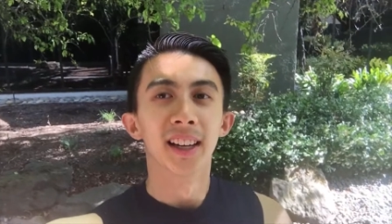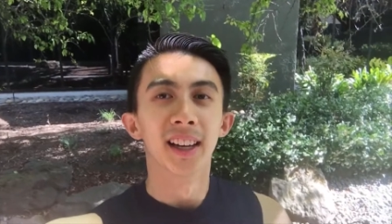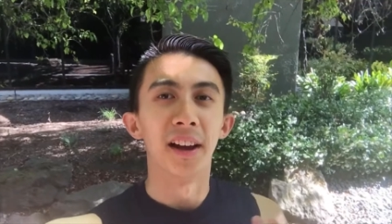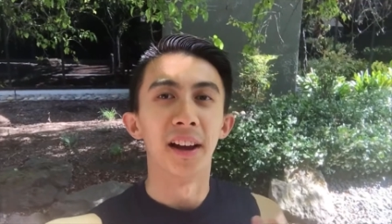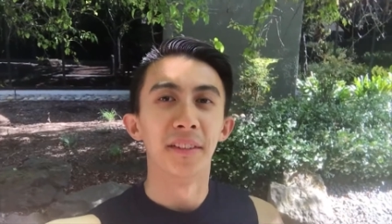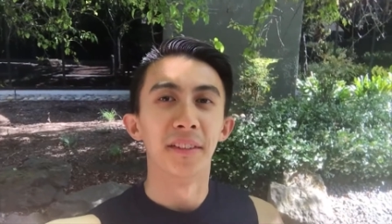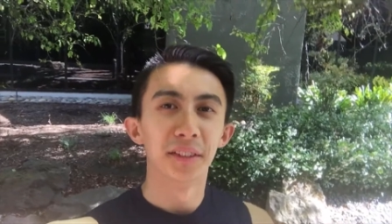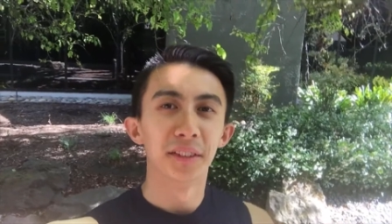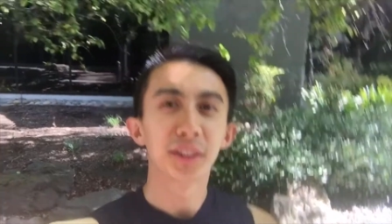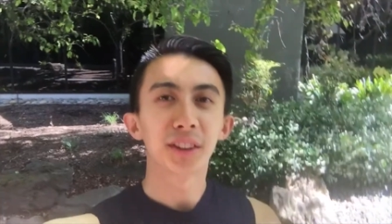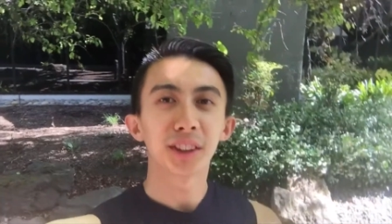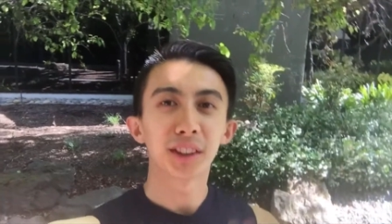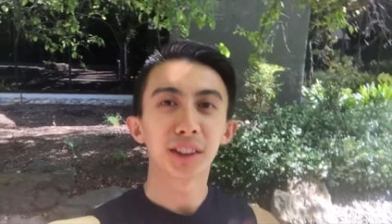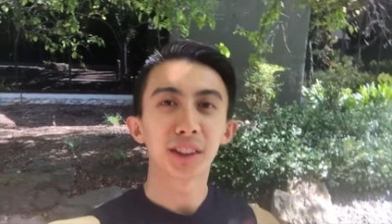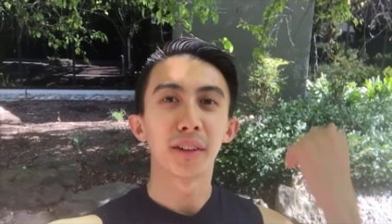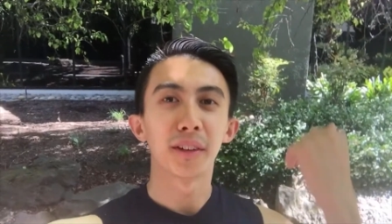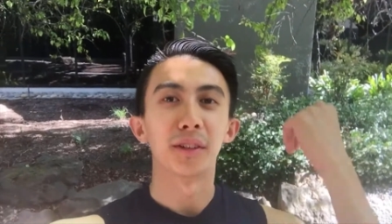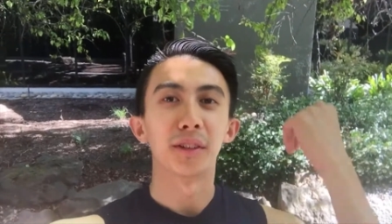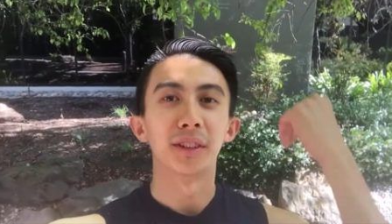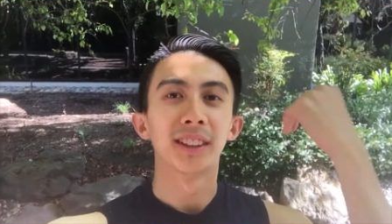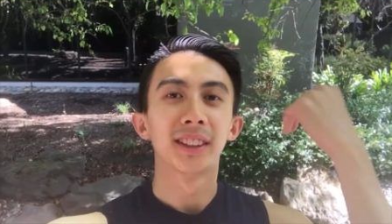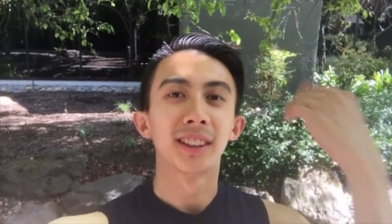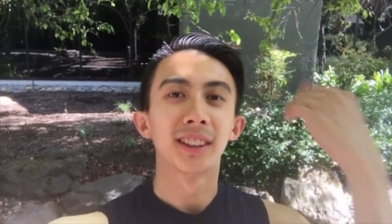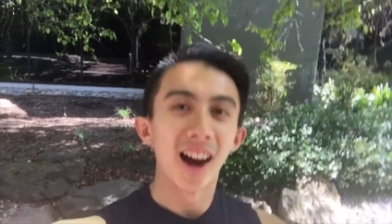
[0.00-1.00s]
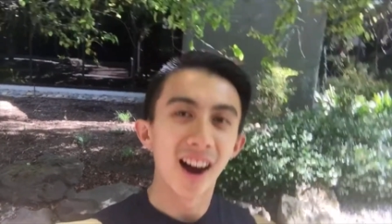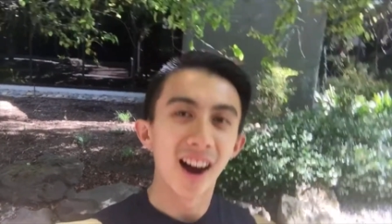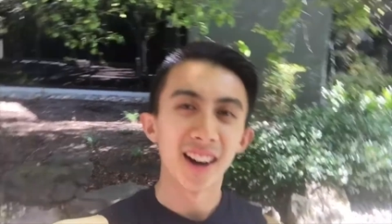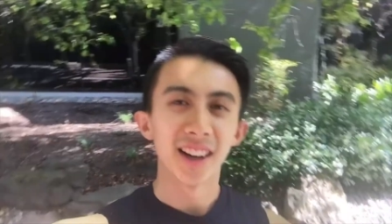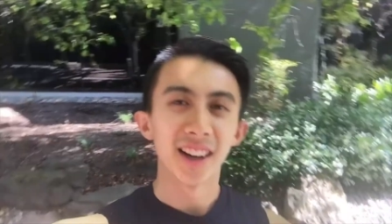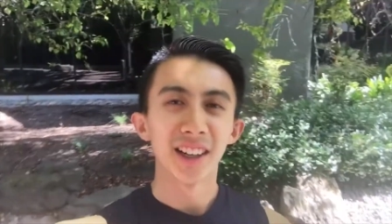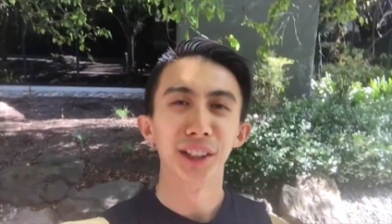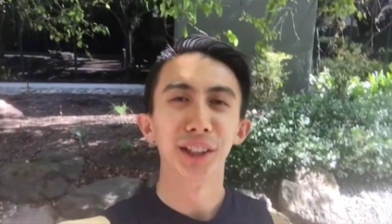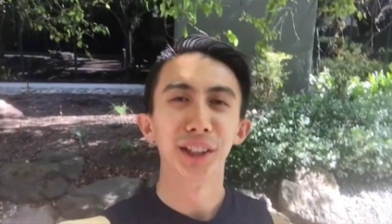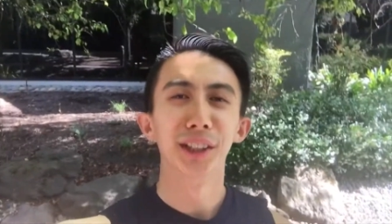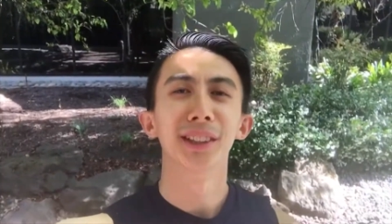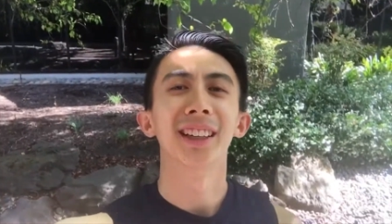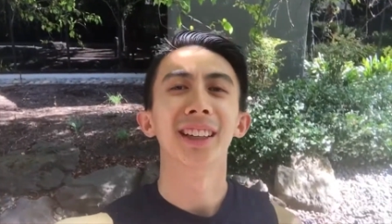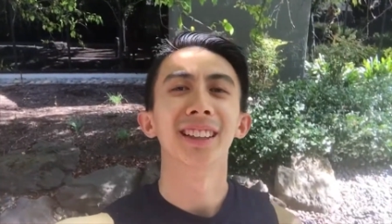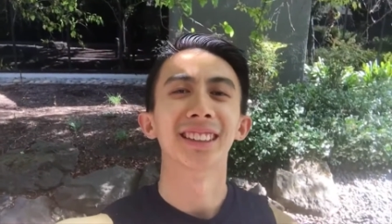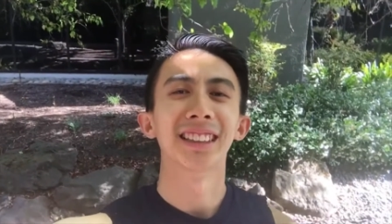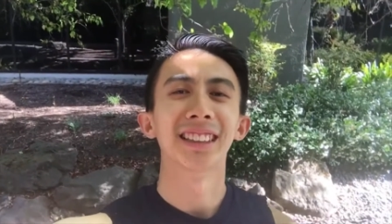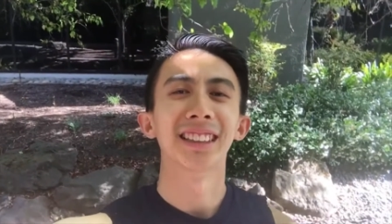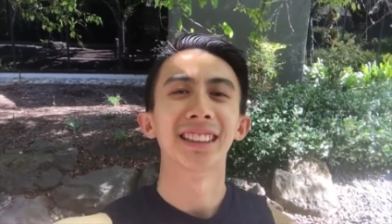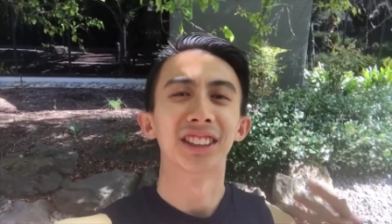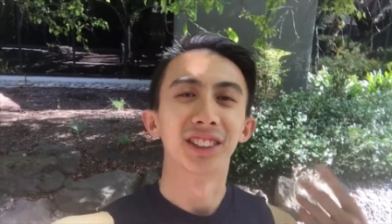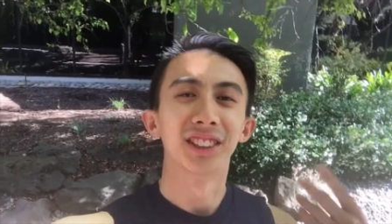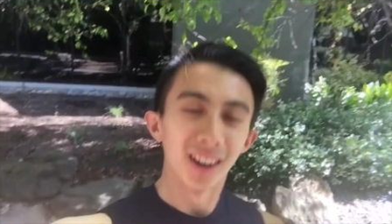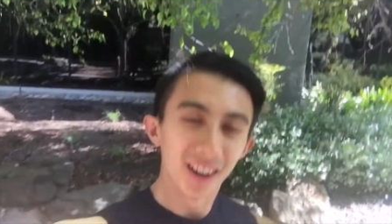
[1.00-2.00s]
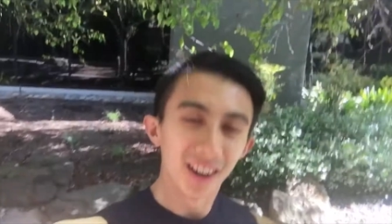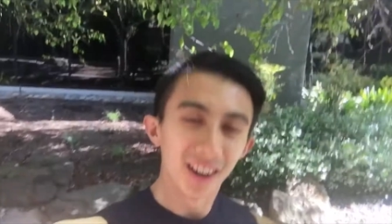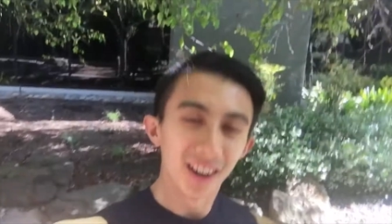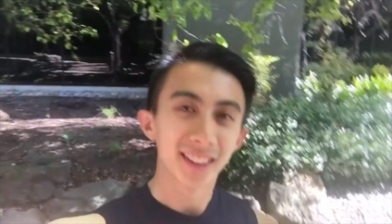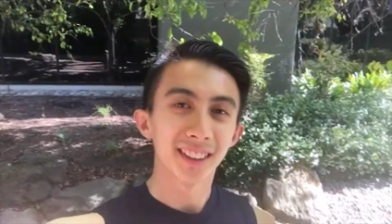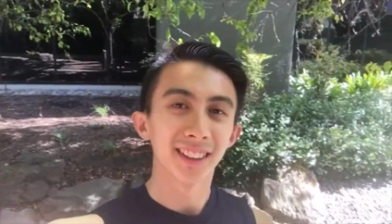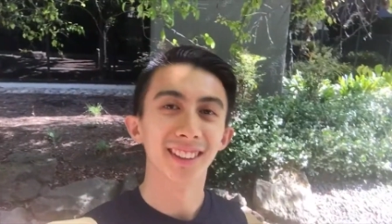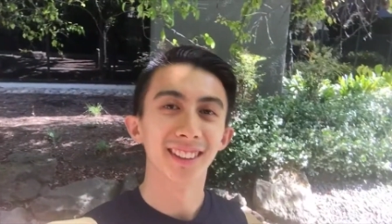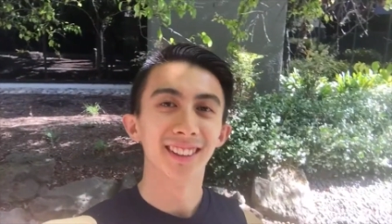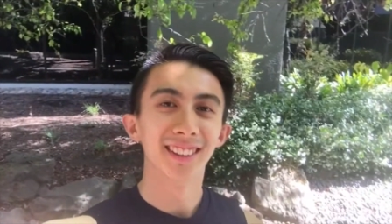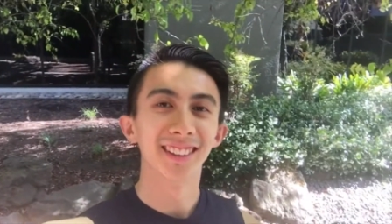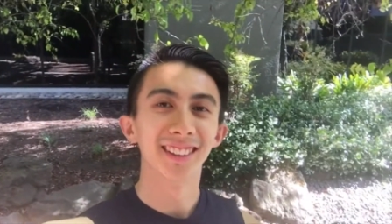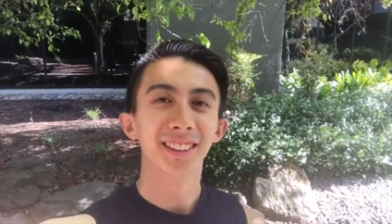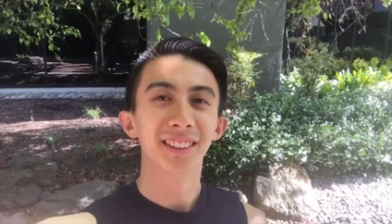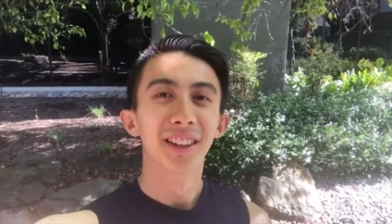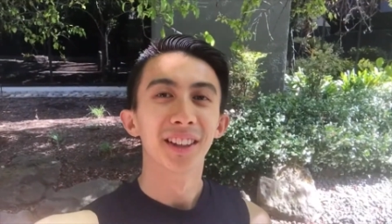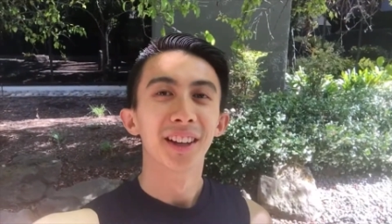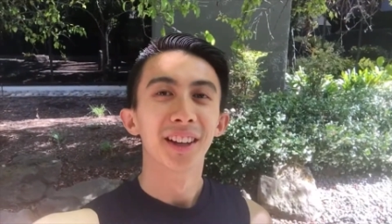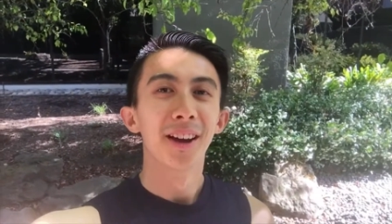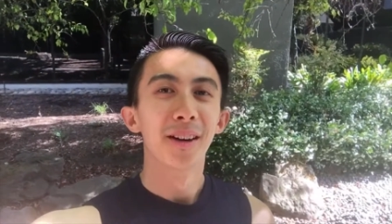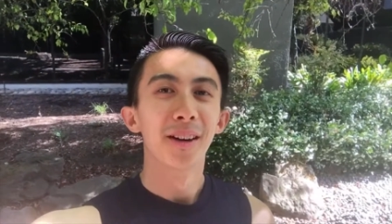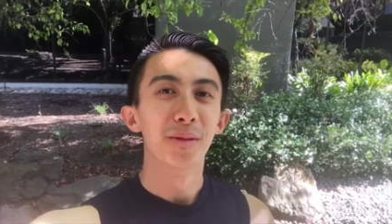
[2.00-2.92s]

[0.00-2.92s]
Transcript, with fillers: Have you ever just felt tired and exhausted